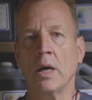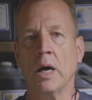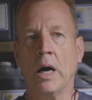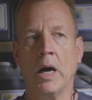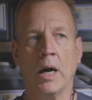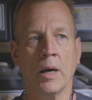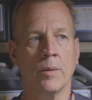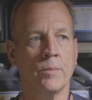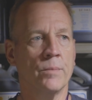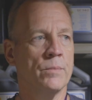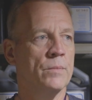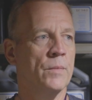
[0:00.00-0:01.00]

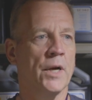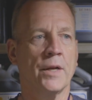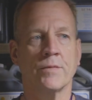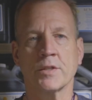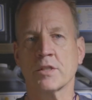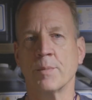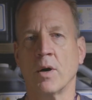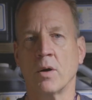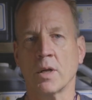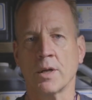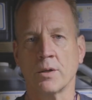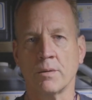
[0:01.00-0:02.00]
Might even smell a
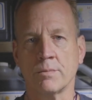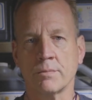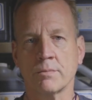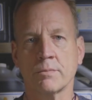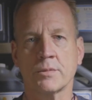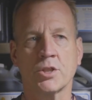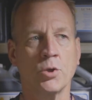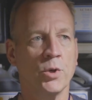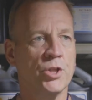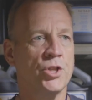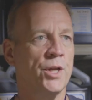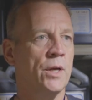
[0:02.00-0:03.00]
little
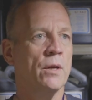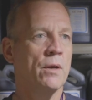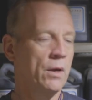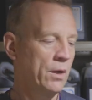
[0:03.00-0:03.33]
sewagey,